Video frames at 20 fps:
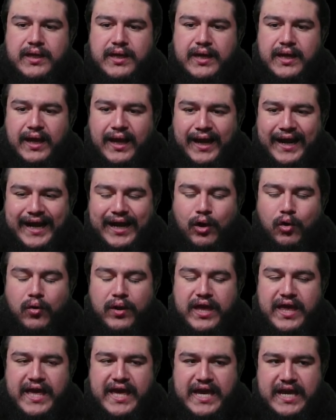how
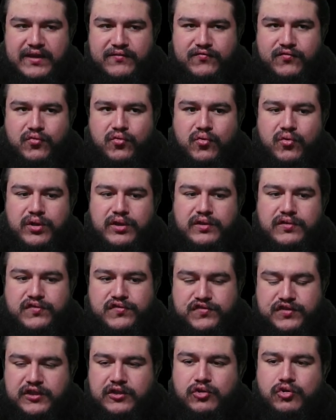every
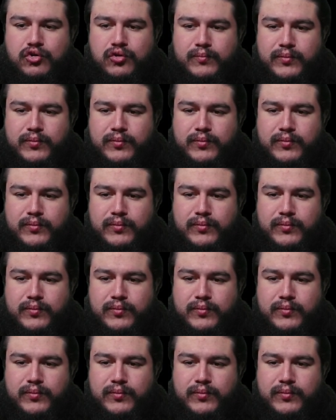single